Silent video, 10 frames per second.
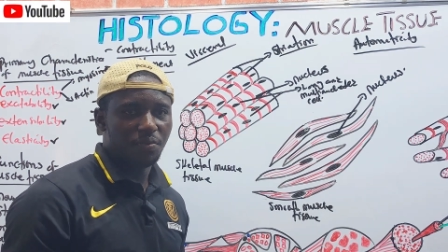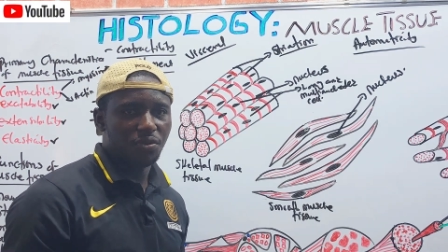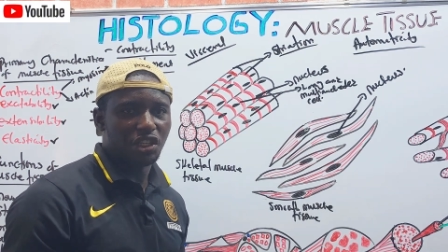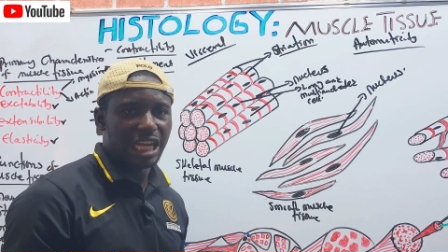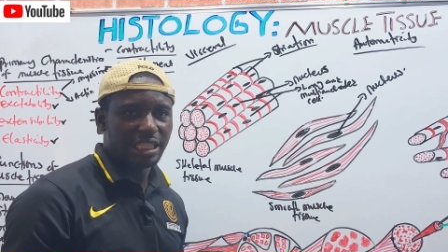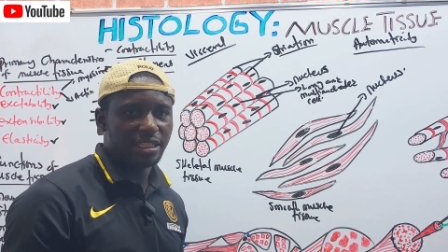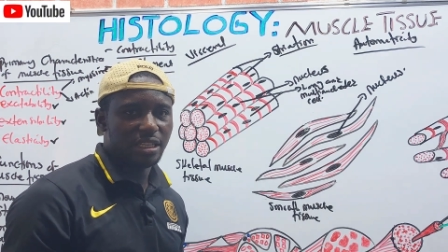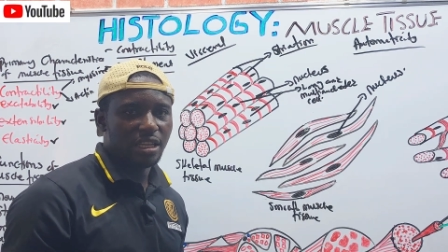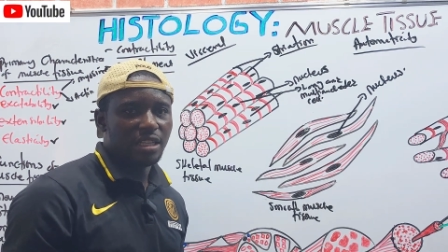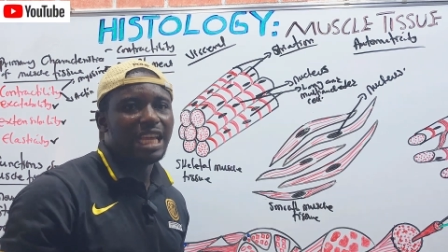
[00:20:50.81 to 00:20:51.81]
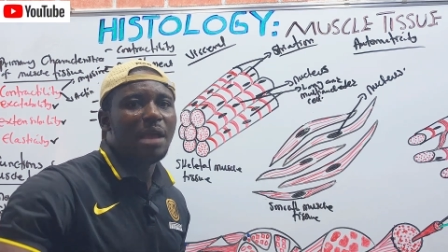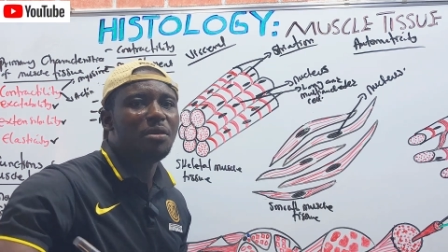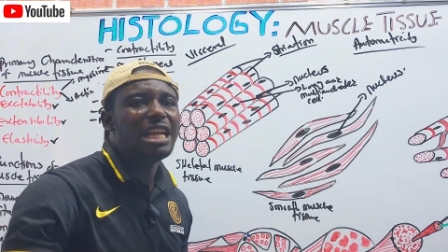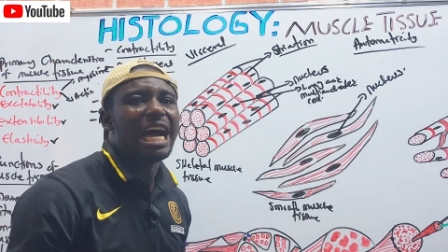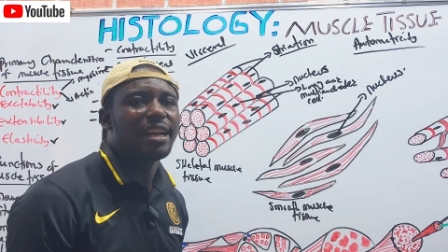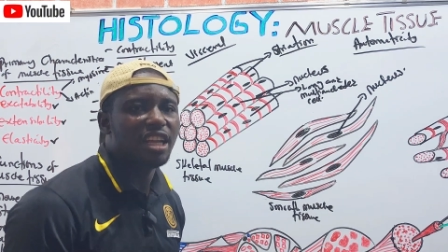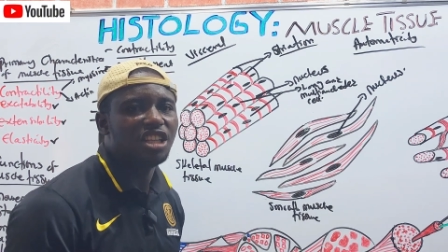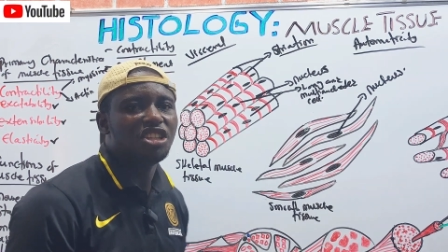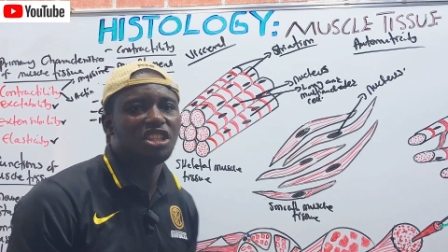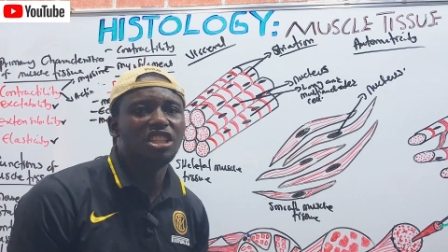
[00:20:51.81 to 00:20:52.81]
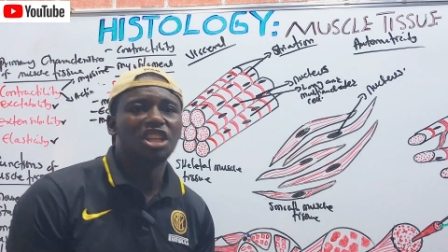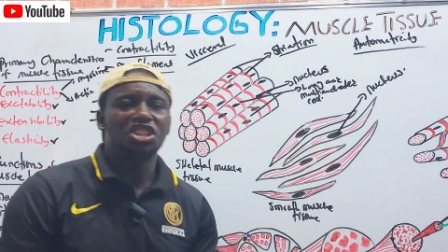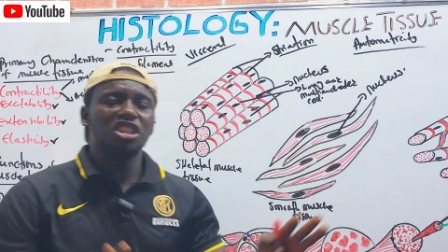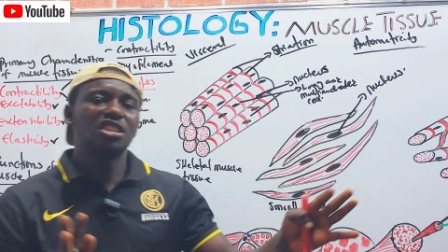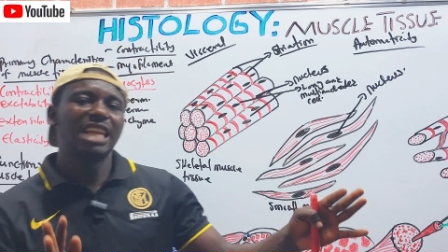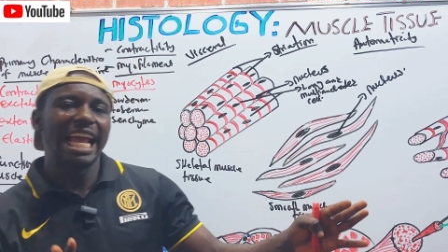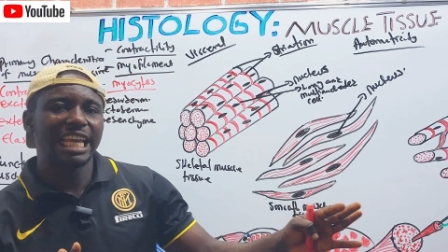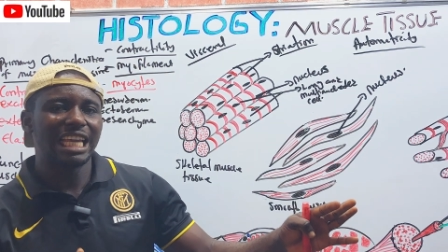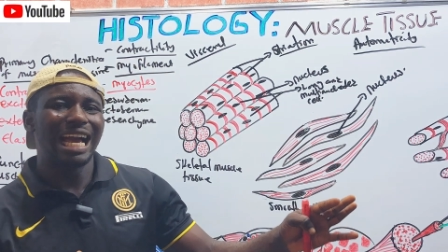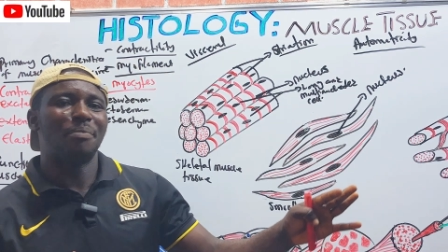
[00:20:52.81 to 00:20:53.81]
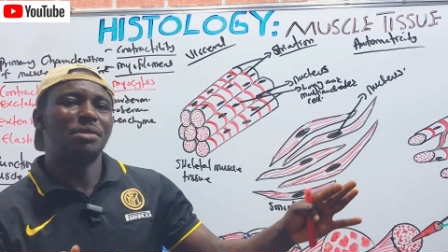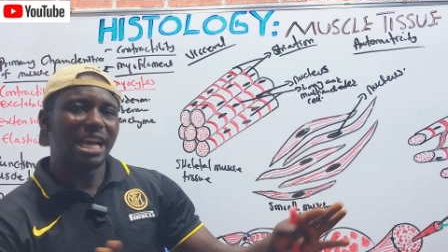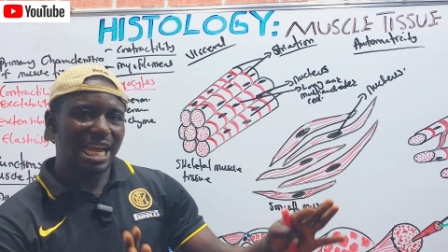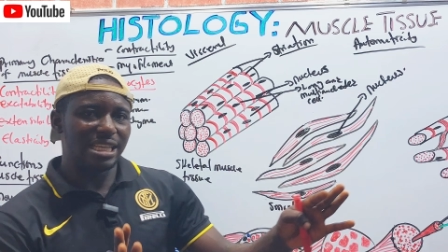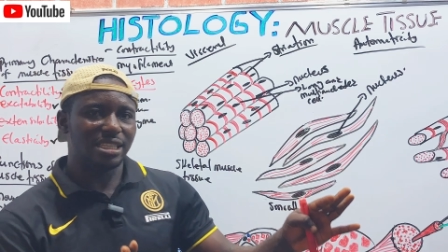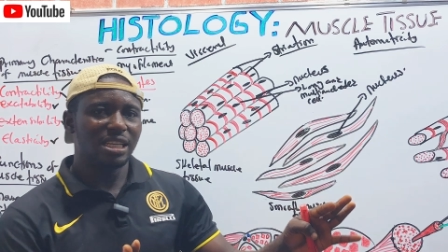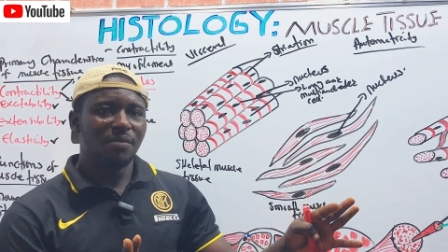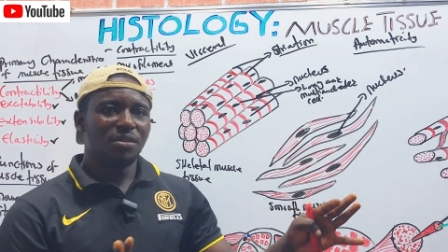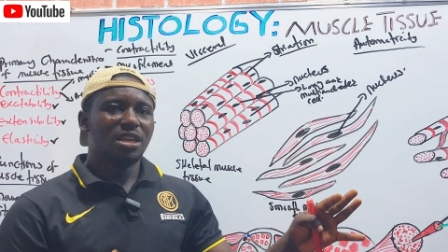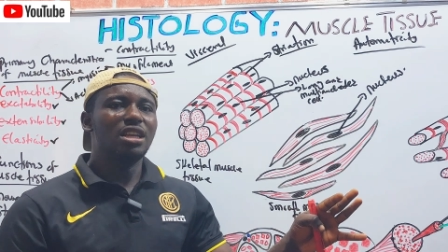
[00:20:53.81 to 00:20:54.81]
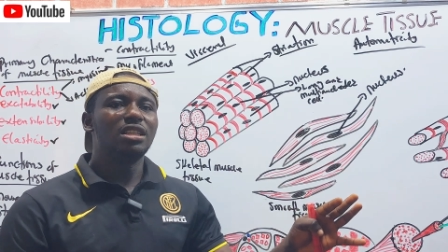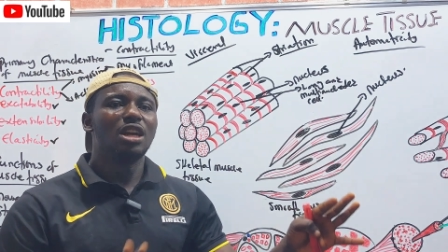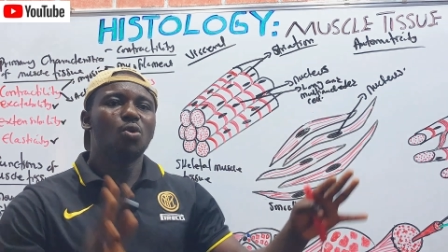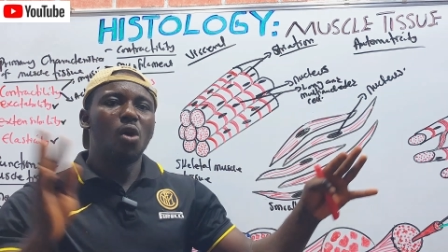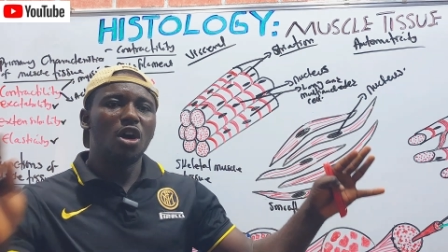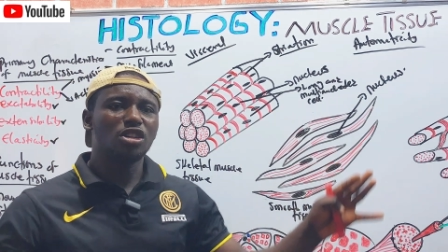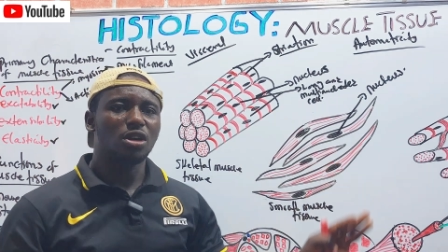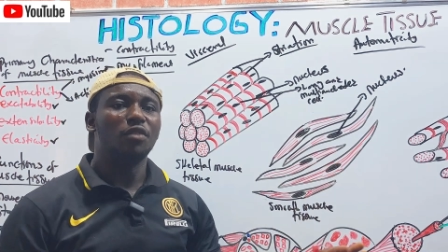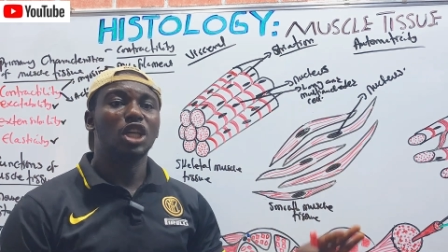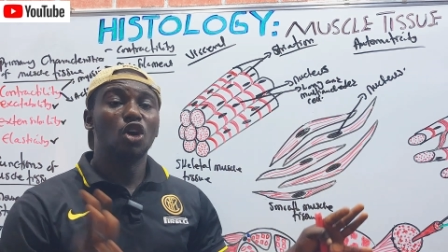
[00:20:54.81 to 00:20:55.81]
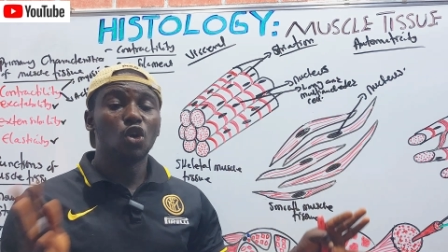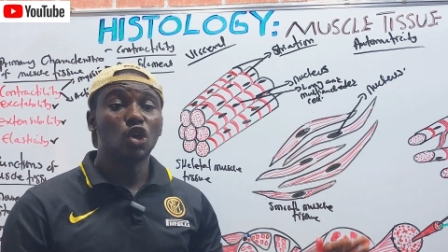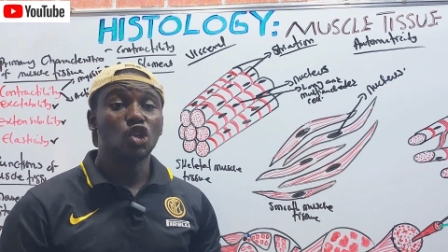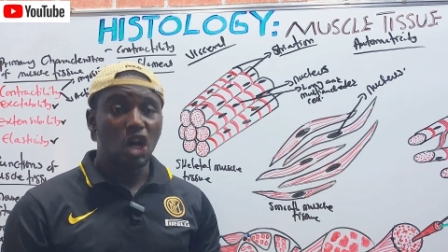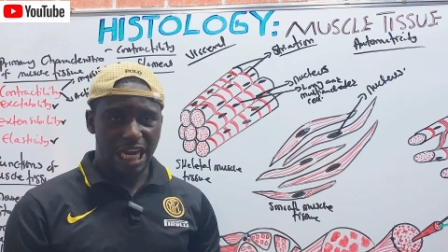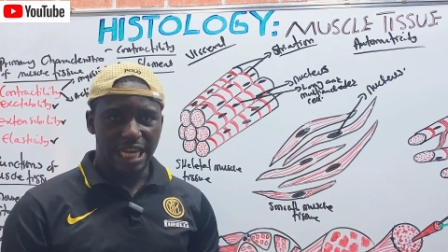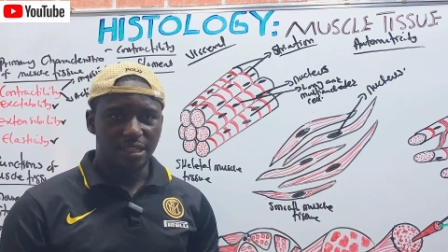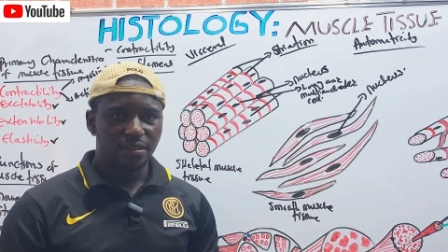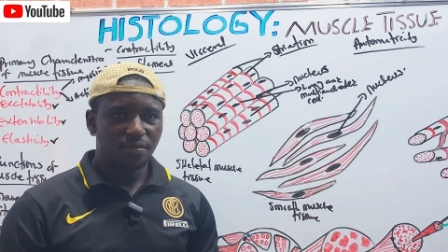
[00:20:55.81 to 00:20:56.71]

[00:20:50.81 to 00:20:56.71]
You get, they are being arranged in a sheet-like appearance in the walls of the hollowed organ.